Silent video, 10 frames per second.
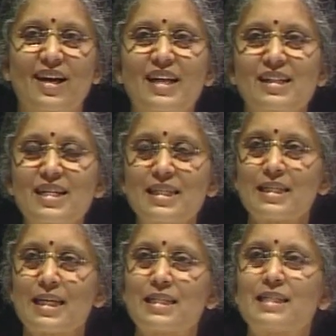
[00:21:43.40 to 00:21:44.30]
And
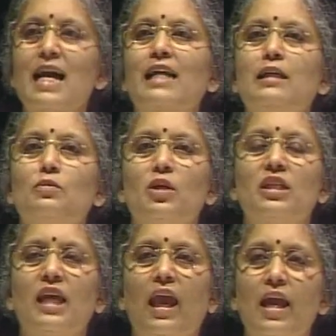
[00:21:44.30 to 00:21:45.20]
this is exactly
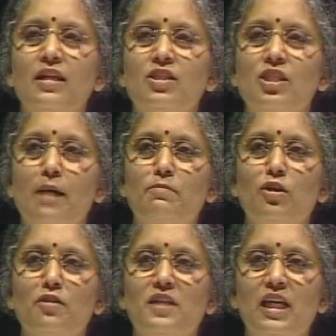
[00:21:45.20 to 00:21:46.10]
what the 8th
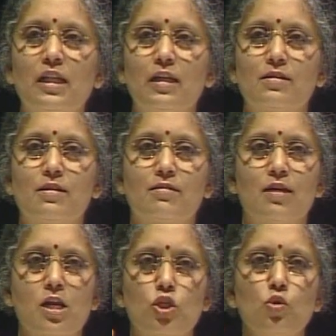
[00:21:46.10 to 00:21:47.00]
chapter of the Gita says.
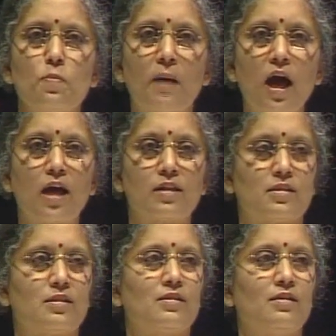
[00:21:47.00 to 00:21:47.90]
There are two
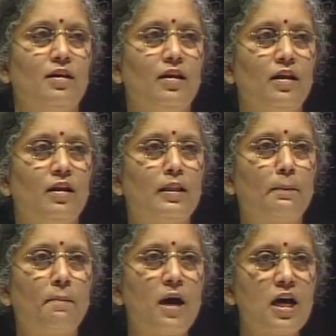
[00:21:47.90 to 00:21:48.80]
paths
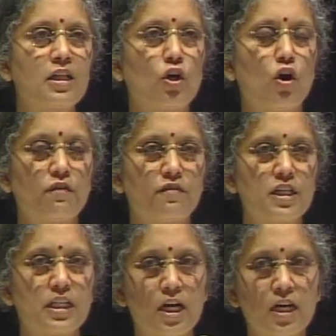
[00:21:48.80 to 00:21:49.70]
the path of
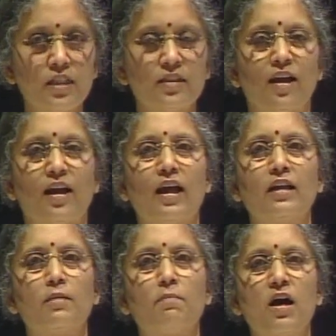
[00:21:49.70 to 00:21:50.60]
return
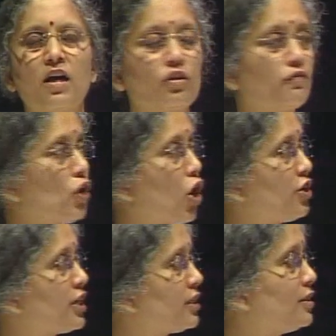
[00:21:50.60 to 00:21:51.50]
and the path of
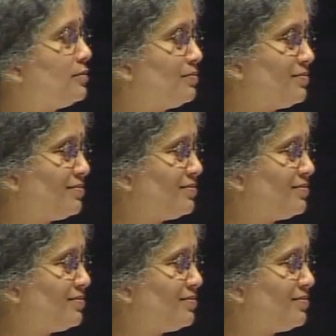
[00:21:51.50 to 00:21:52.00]
non-return.